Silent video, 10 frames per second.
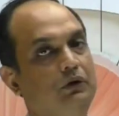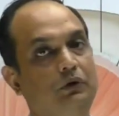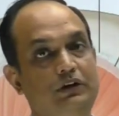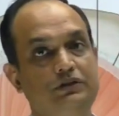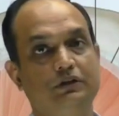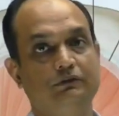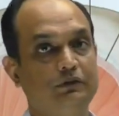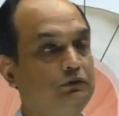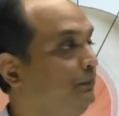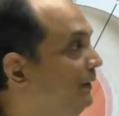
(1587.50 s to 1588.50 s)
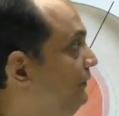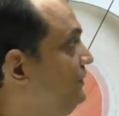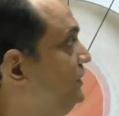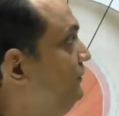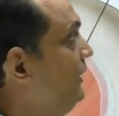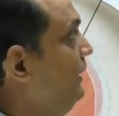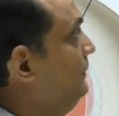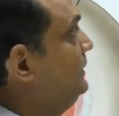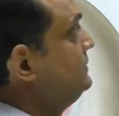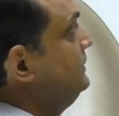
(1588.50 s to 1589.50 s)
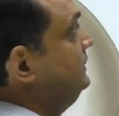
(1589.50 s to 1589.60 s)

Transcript: the origin of the superficial fibers,